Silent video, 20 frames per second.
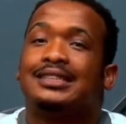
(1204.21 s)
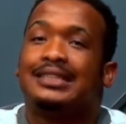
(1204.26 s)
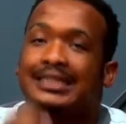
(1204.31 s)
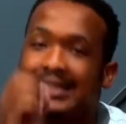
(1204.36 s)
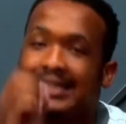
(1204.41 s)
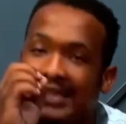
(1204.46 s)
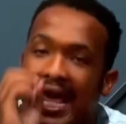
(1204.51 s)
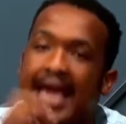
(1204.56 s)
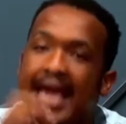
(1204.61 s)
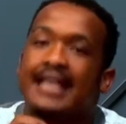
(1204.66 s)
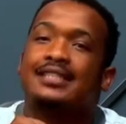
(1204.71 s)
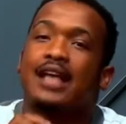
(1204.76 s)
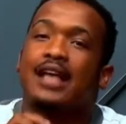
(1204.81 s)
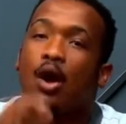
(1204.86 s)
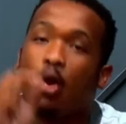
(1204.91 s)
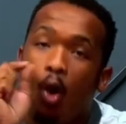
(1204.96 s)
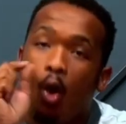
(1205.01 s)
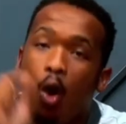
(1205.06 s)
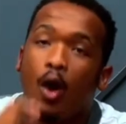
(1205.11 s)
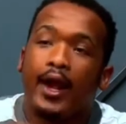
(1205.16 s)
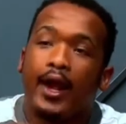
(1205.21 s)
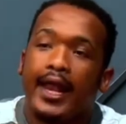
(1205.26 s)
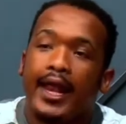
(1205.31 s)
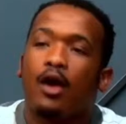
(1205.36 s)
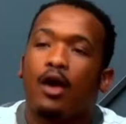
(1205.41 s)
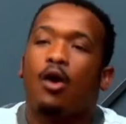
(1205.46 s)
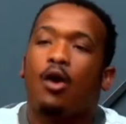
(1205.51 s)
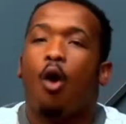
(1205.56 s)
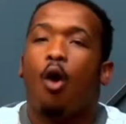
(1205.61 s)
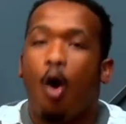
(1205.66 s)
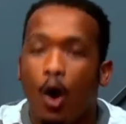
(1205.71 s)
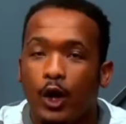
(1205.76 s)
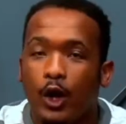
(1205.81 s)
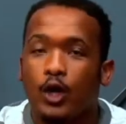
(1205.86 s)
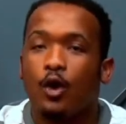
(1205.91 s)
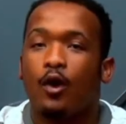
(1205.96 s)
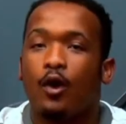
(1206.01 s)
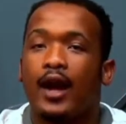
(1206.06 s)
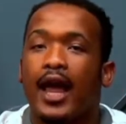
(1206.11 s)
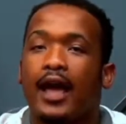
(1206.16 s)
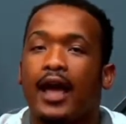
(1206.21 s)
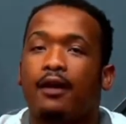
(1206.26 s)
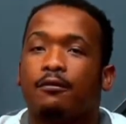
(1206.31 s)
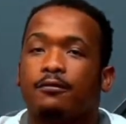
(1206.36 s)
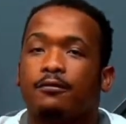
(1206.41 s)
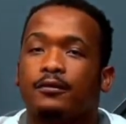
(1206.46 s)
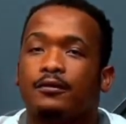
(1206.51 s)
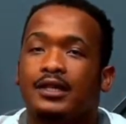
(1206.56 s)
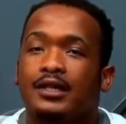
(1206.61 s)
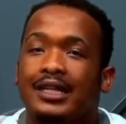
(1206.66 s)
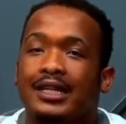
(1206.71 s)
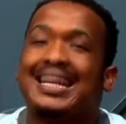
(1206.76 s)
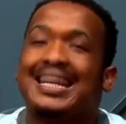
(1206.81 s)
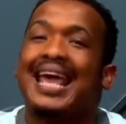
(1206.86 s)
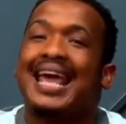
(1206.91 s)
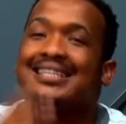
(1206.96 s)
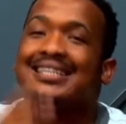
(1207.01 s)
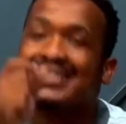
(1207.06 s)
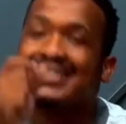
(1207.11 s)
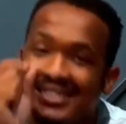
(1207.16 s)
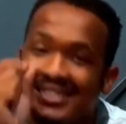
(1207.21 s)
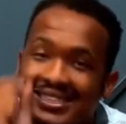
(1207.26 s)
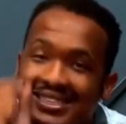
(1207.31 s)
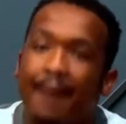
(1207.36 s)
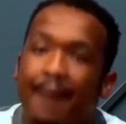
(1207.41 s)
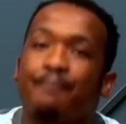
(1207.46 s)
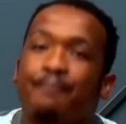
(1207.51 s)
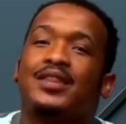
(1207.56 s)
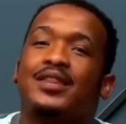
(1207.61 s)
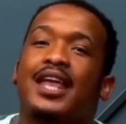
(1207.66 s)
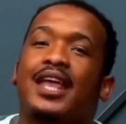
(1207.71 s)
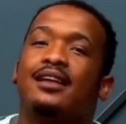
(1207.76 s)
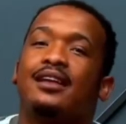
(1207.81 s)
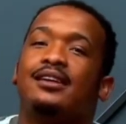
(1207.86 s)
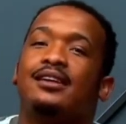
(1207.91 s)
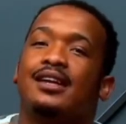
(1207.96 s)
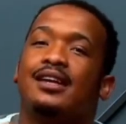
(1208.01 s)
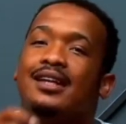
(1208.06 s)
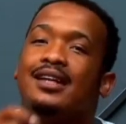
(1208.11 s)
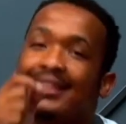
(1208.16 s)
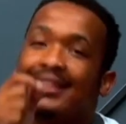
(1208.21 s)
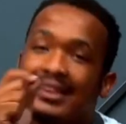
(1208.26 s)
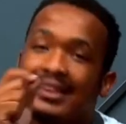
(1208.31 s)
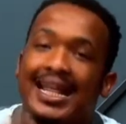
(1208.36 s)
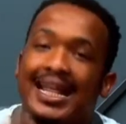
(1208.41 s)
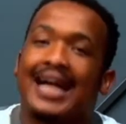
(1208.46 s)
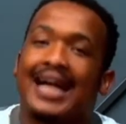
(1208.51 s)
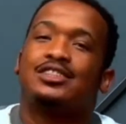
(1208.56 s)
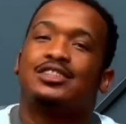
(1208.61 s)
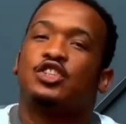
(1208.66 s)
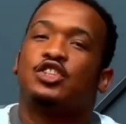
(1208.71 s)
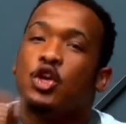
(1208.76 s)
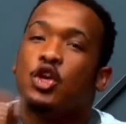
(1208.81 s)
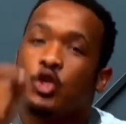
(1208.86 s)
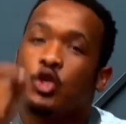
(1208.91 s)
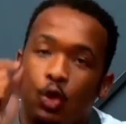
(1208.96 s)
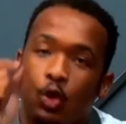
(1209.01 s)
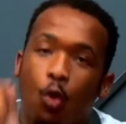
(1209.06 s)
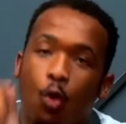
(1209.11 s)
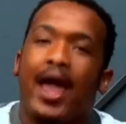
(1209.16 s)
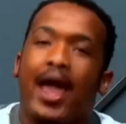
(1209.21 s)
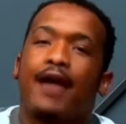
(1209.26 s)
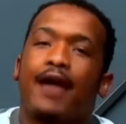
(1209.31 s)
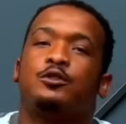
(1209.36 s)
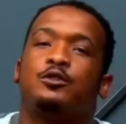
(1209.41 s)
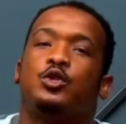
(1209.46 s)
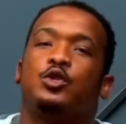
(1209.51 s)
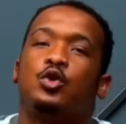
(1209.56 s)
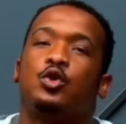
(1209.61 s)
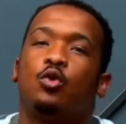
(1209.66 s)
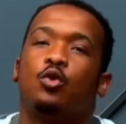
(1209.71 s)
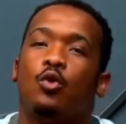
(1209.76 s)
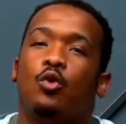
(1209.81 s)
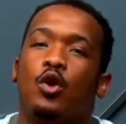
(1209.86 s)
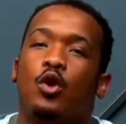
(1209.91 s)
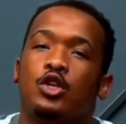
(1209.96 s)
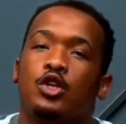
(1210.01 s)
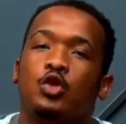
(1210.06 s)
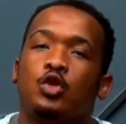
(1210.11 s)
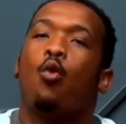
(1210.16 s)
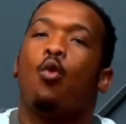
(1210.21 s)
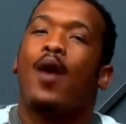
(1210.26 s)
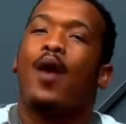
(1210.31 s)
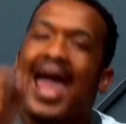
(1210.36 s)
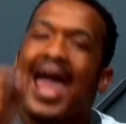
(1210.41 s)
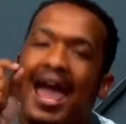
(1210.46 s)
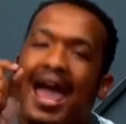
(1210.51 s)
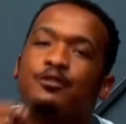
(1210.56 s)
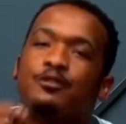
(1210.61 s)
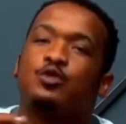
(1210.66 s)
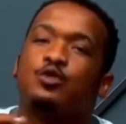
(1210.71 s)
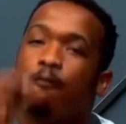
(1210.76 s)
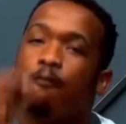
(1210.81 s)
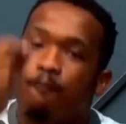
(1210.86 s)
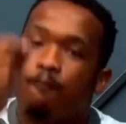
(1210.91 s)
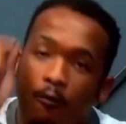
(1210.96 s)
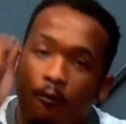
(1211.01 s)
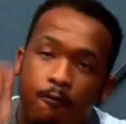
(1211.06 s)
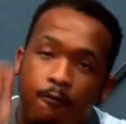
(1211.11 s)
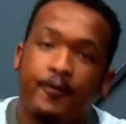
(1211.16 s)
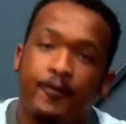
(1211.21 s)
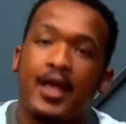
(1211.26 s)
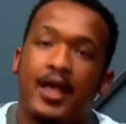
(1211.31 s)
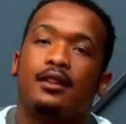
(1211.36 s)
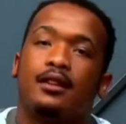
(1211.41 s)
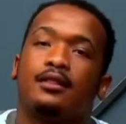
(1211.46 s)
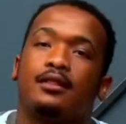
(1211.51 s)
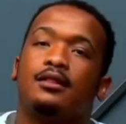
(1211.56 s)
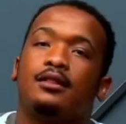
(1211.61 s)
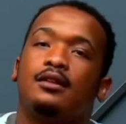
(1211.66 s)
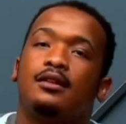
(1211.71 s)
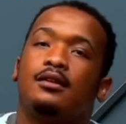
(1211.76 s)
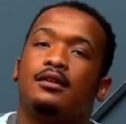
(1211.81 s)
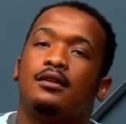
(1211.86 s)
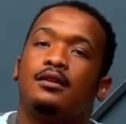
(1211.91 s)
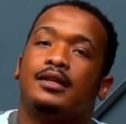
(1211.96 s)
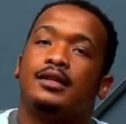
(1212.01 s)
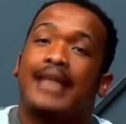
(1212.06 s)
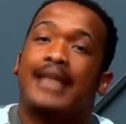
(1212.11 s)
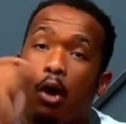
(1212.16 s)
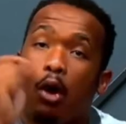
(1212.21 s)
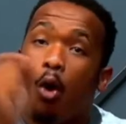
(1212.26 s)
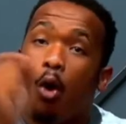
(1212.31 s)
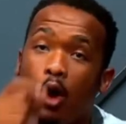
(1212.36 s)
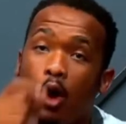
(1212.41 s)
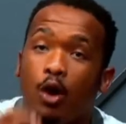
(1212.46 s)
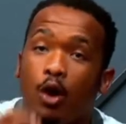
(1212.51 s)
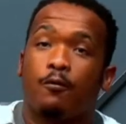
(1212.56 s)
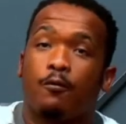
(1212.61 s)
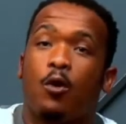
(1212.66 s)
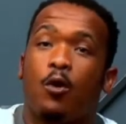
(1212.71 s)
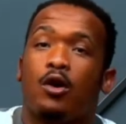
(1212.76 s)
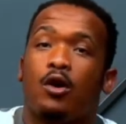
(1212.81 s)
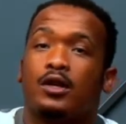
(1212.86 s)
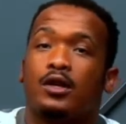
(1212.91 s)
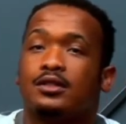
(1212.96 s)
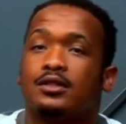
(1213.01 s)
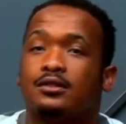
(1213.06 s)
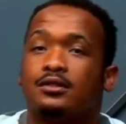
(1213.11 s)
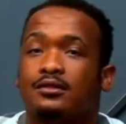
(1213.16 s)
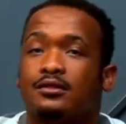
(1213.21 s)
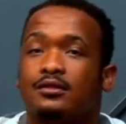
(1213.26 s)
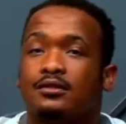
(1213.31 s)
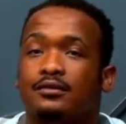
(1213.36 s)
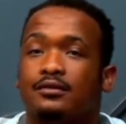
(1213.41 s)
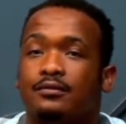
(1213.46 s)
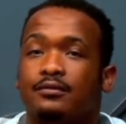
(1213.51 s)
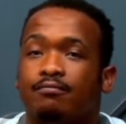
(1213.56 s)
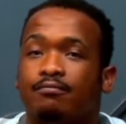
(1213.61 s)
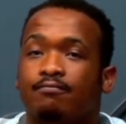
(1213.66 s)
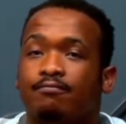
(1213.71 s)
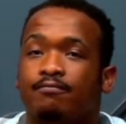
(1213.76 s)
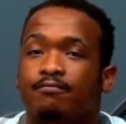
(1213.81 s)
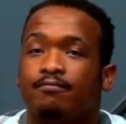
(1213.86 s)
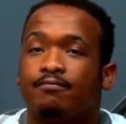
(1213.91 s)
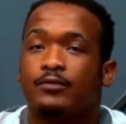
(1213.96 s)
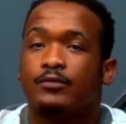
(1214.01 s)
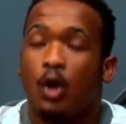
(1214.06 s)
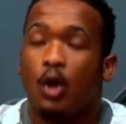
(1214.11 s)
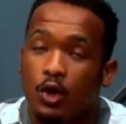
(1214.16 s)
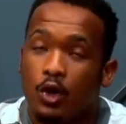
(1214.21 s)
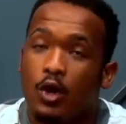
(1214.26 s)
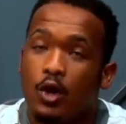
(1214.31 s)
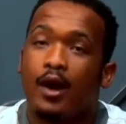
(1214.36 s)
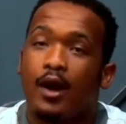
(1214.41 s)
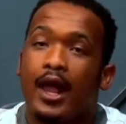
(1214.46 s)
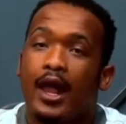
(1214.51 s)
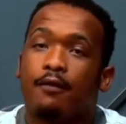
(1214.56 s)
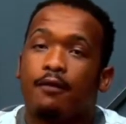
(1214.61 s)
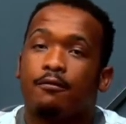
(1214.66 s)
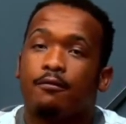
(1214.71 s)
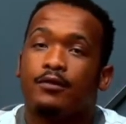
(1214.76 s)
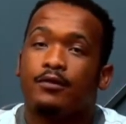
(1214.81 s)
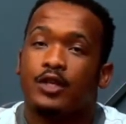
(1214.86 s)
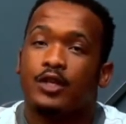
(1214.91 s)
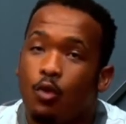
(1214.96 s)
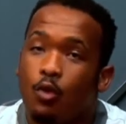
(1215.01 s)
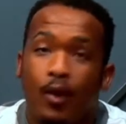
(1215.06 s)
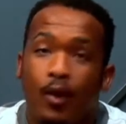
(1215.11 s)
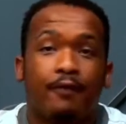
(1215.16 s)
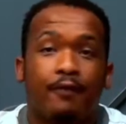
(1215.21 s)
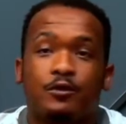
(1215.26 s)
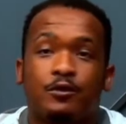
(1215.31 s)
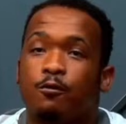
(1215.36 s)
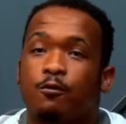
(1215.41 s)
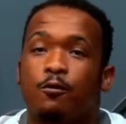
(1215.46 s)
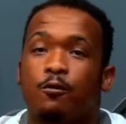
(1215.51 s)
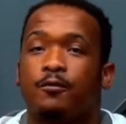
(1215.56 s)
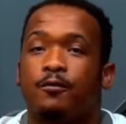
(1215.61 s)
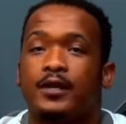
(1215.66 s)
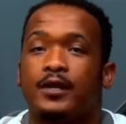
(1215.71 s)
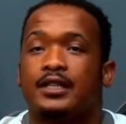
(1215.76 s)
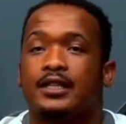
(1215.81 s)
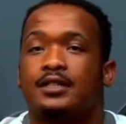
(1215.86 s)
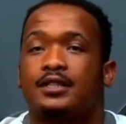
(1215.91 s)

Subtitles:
There is a calling on your life. There is something that you have to do. You have to fulfill the call of God on your life. You have to fulfill it.